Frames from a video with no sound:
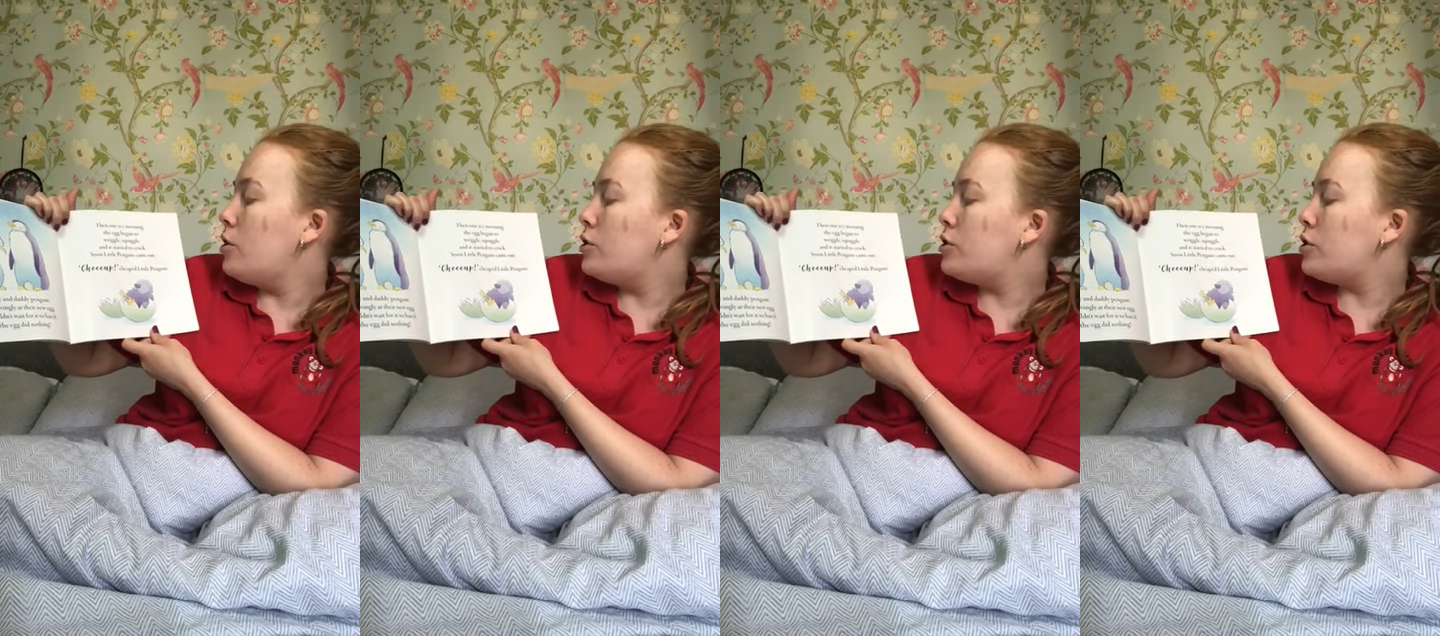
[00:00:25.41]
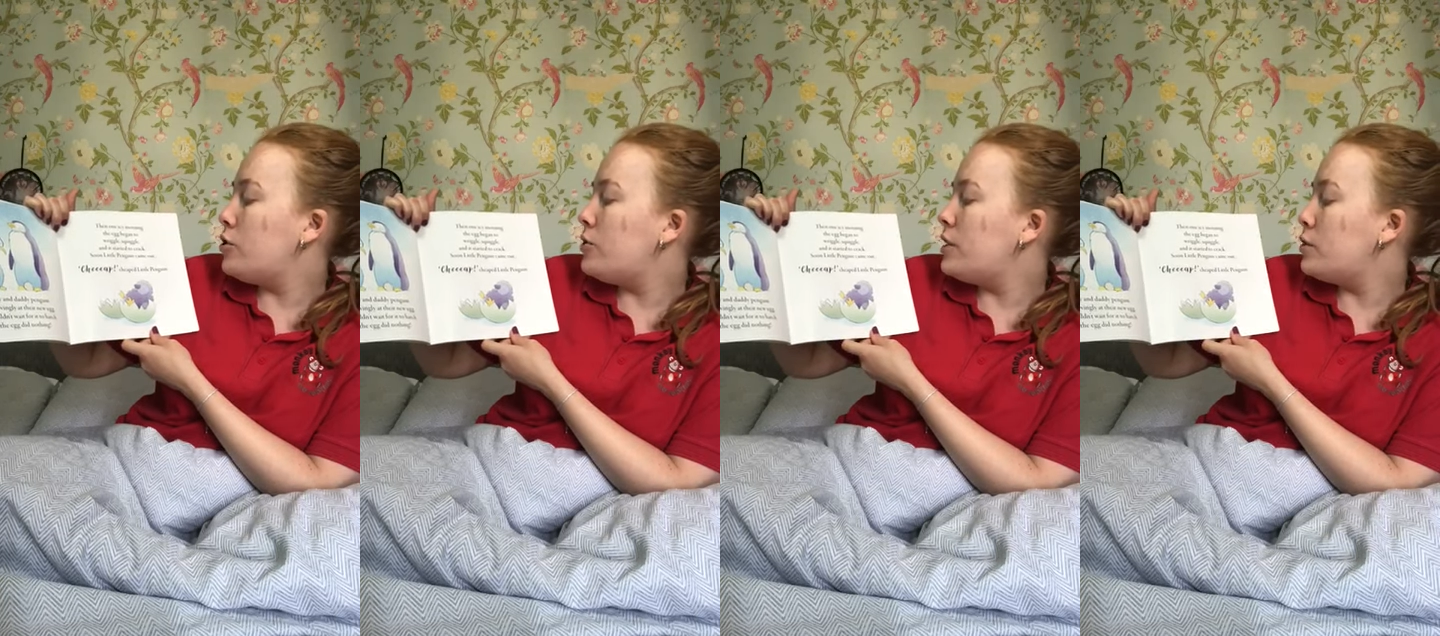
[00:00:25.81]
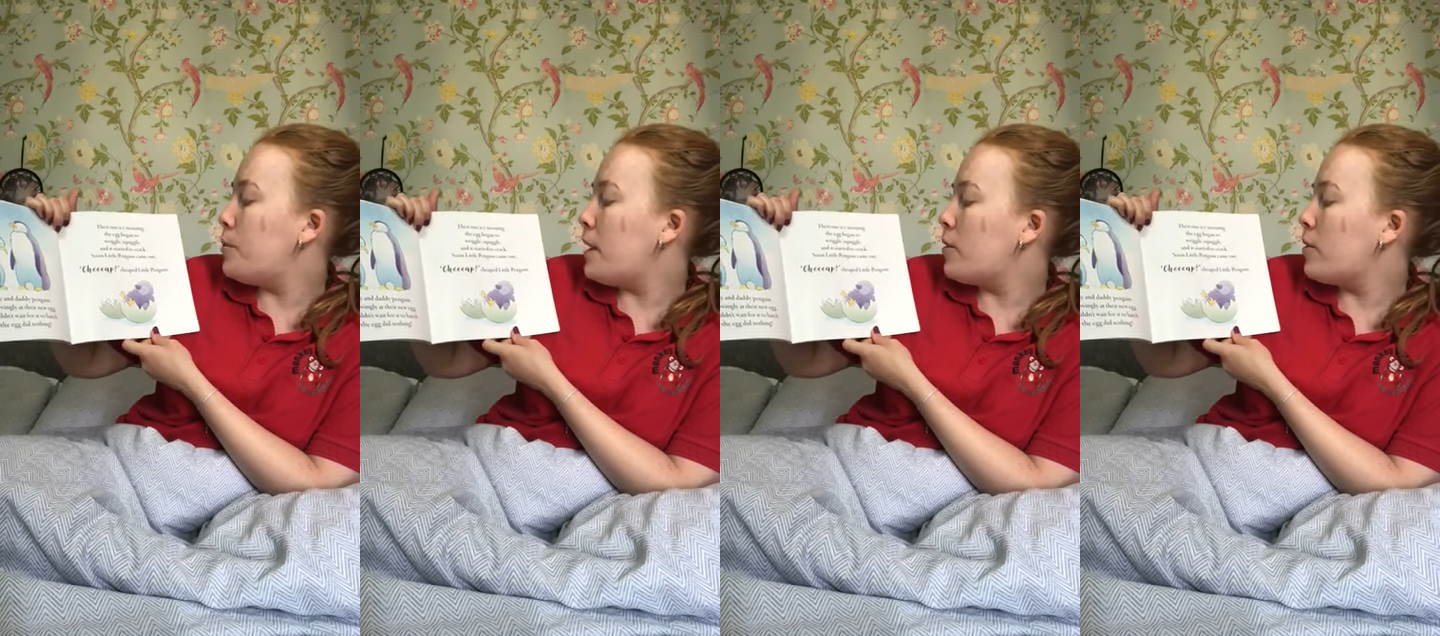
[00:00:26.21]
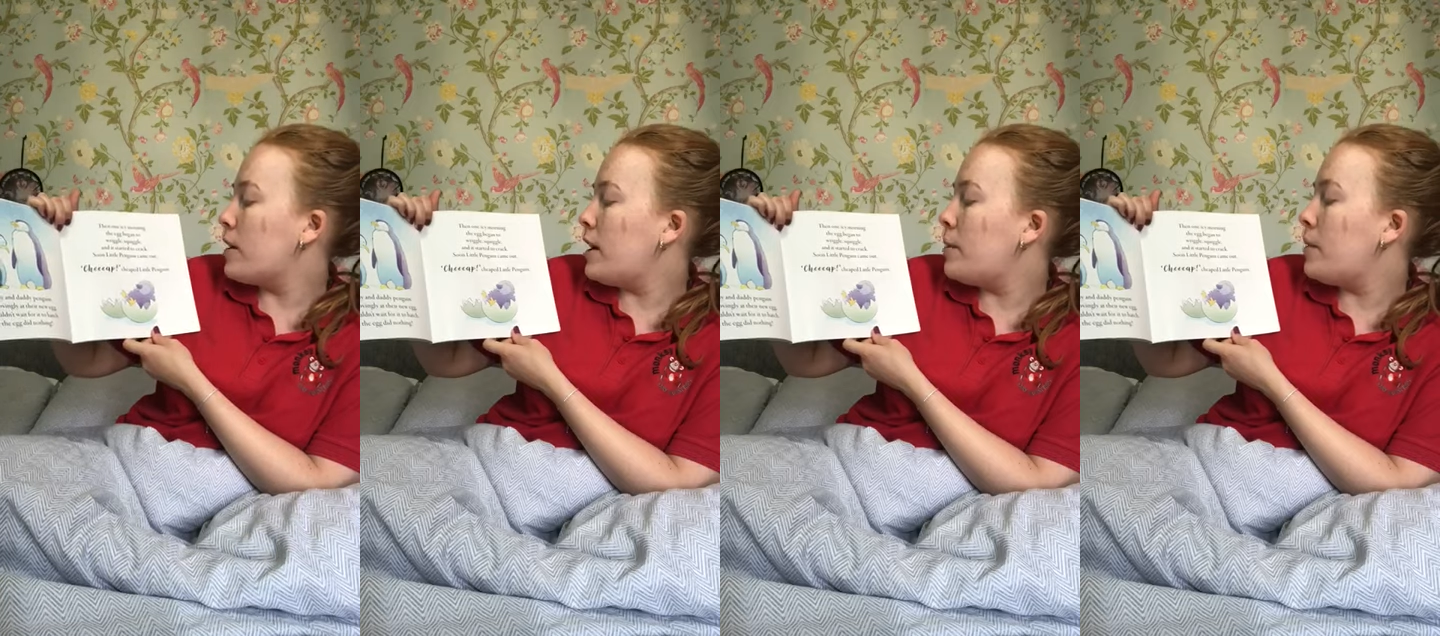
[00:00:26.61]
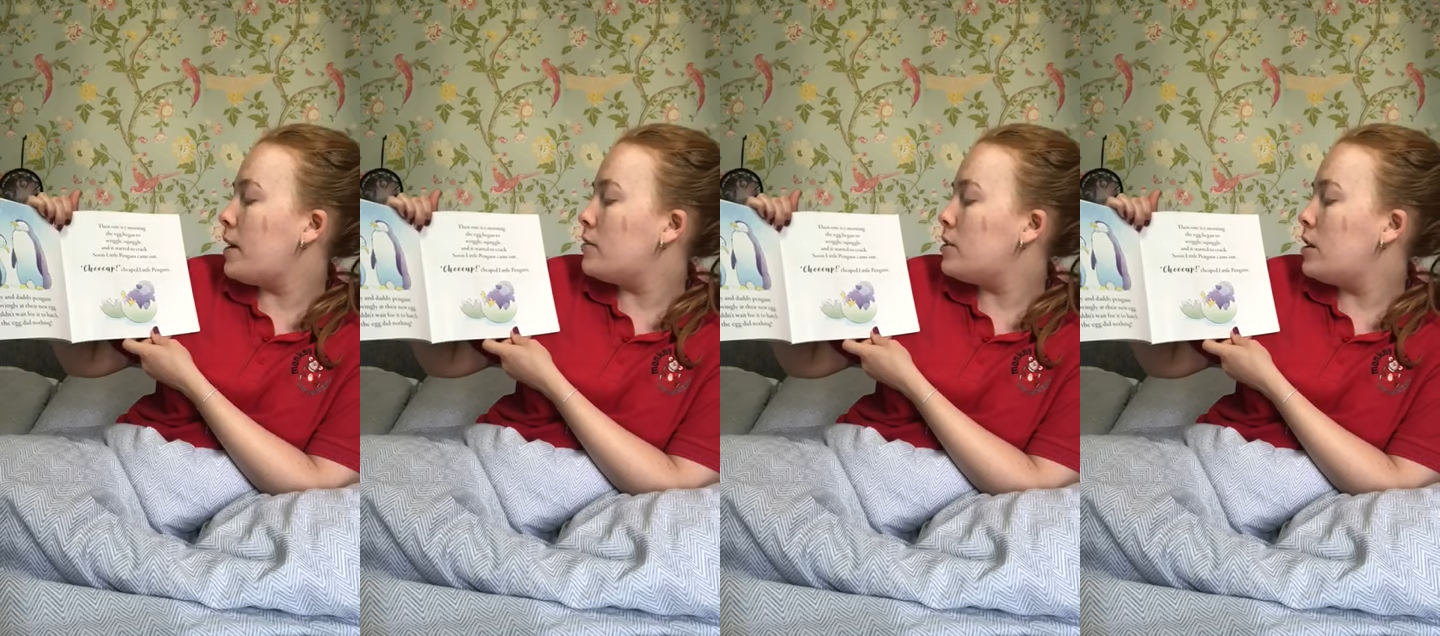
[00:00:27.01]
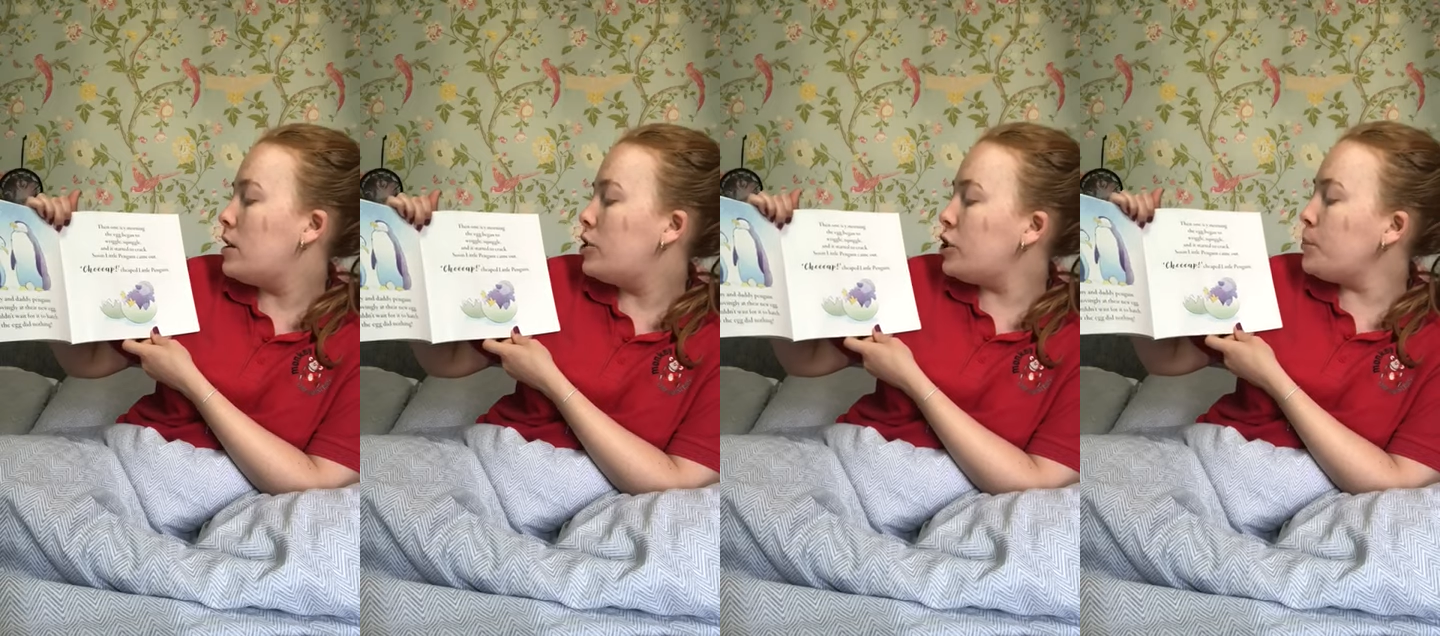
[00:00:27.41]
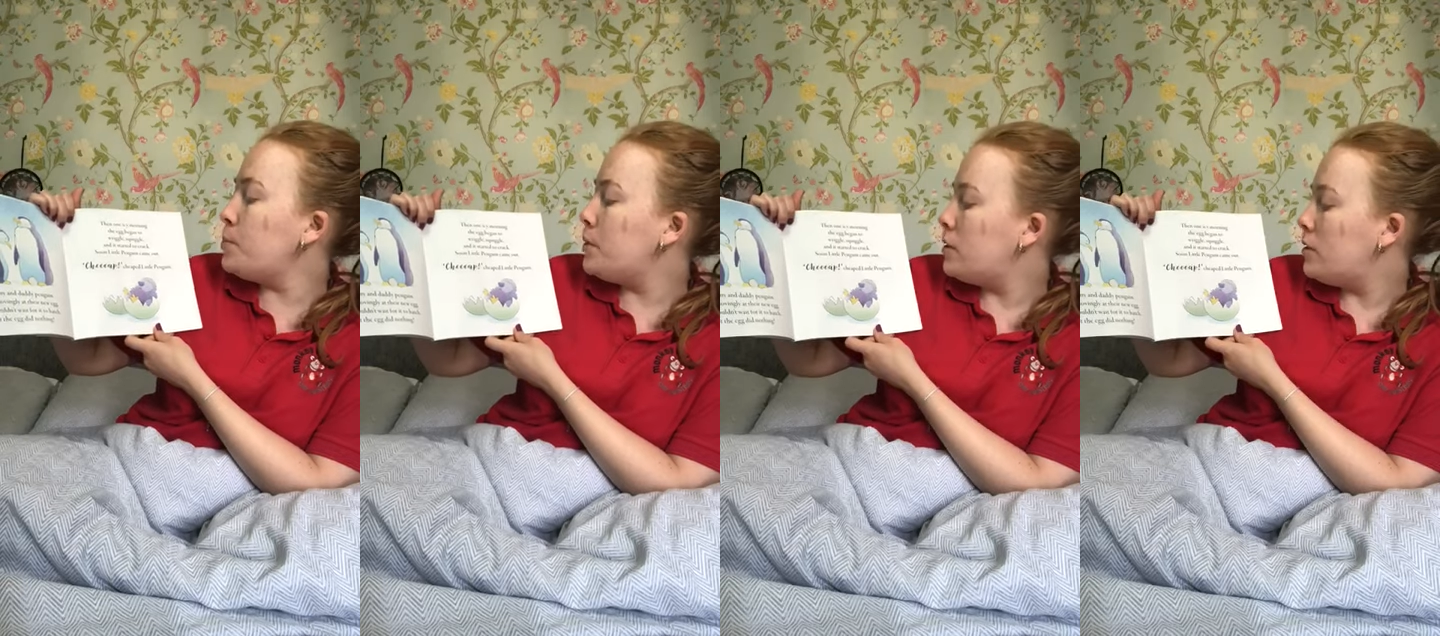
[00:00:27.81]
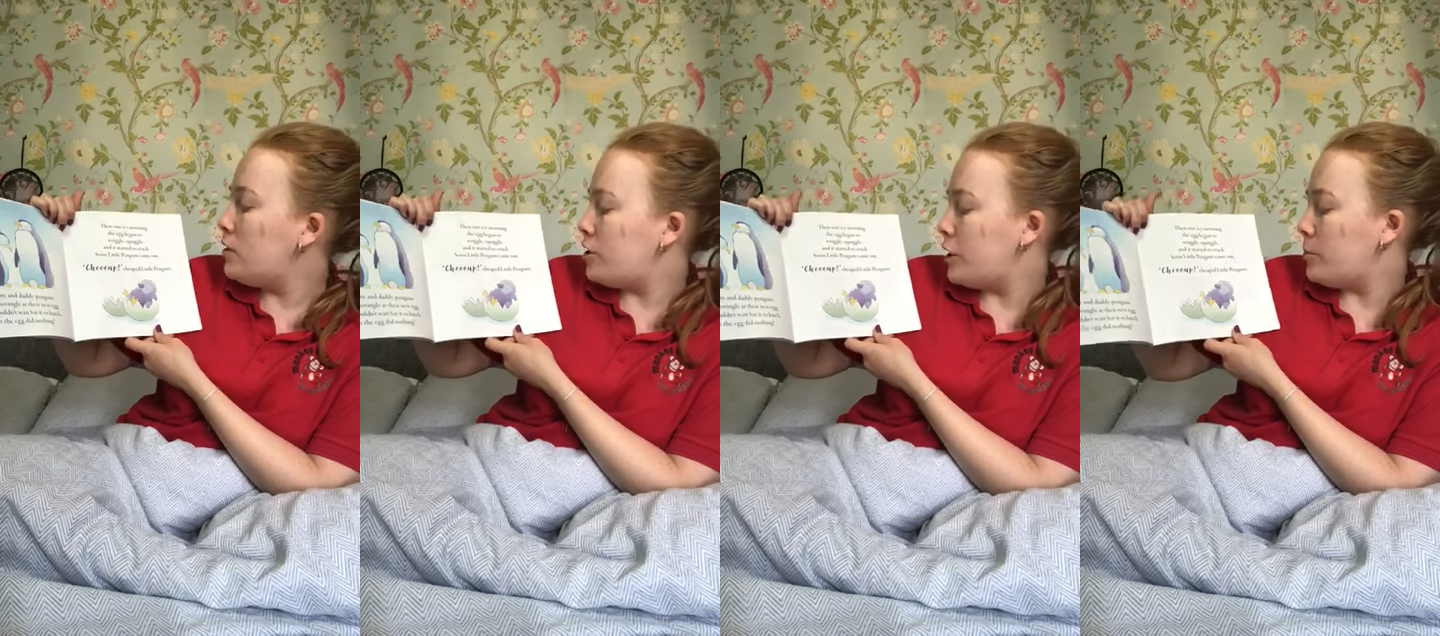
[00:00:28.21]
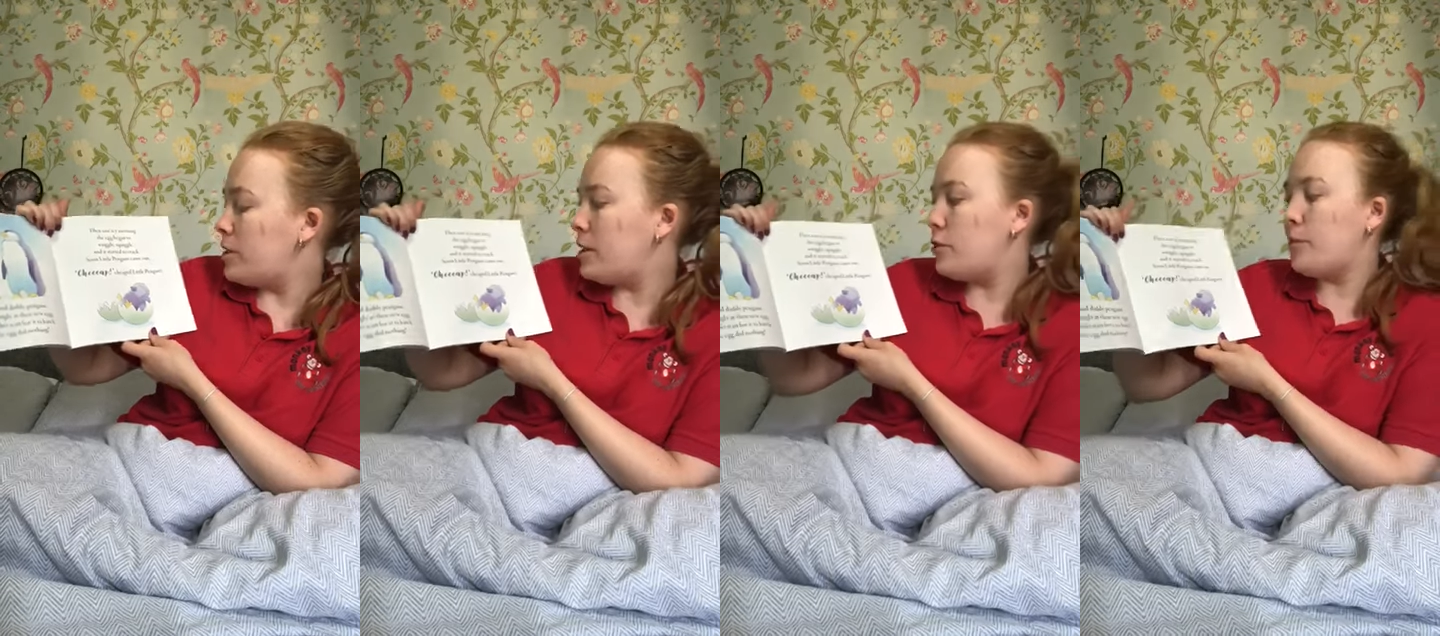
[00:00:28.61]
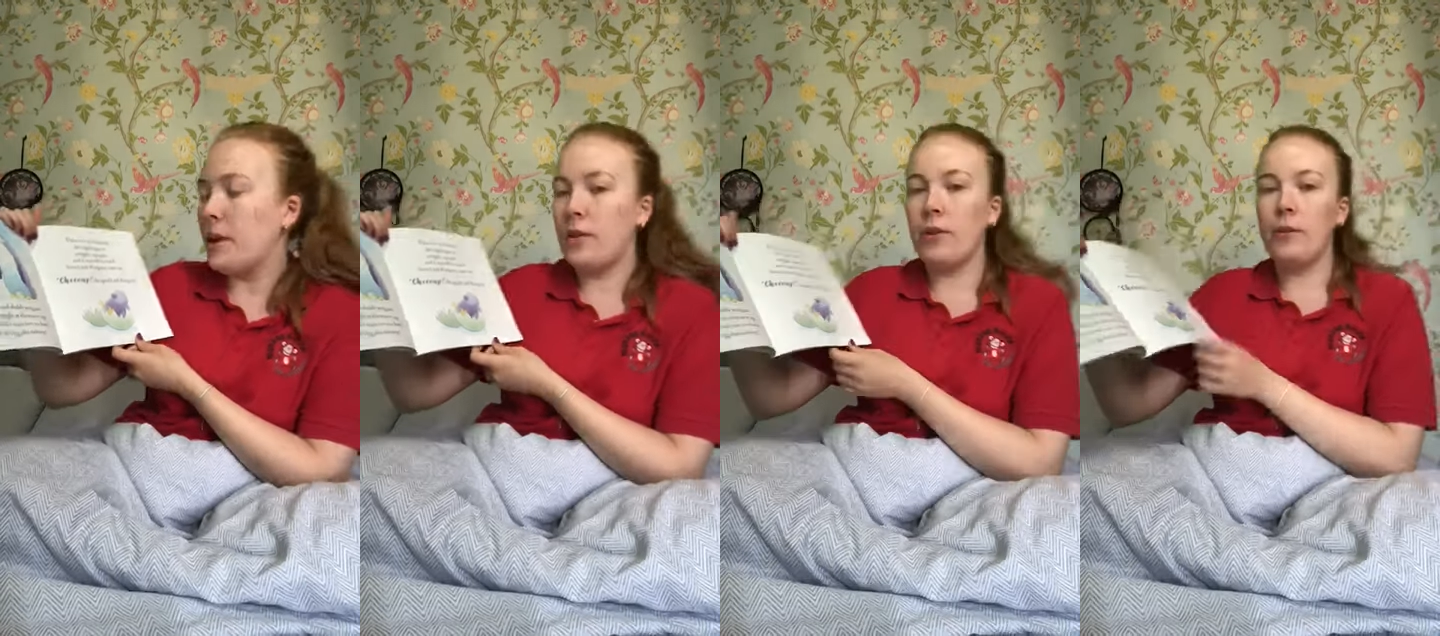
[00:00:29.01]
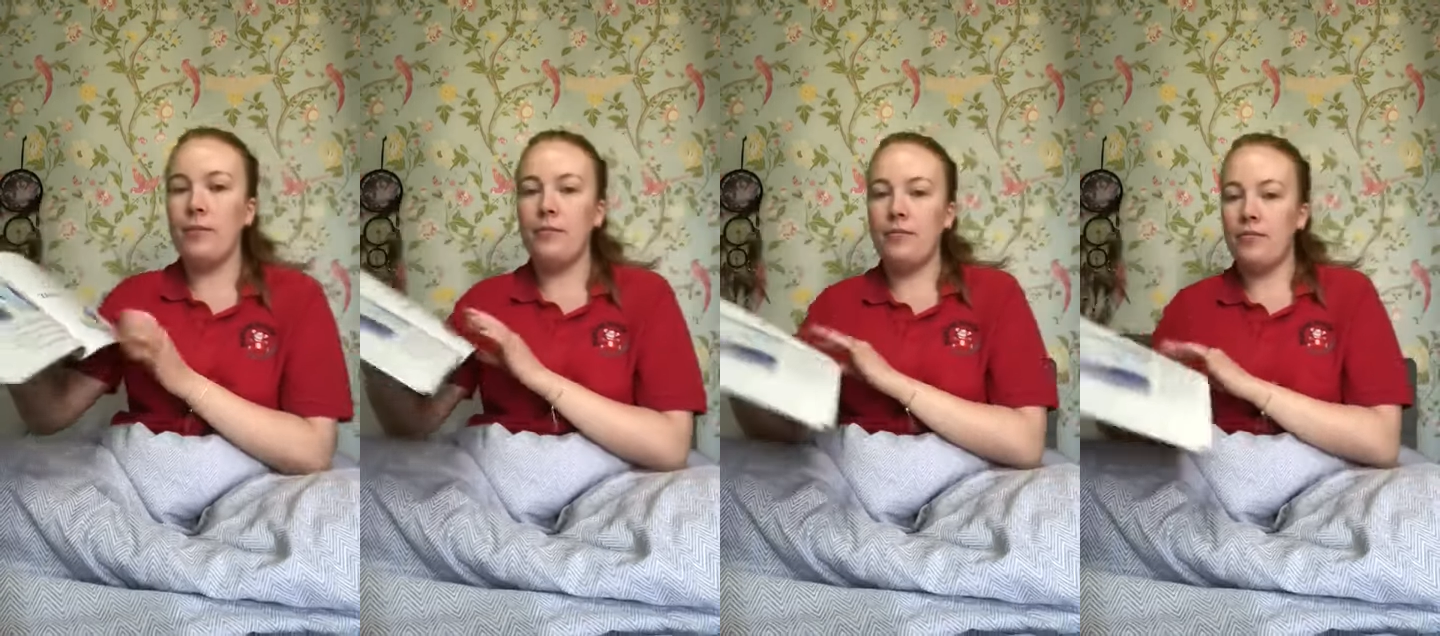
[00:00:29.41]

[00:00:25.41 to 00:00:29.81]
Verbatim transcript: Soon little penguin came out. Cheep! cheeped little penguin.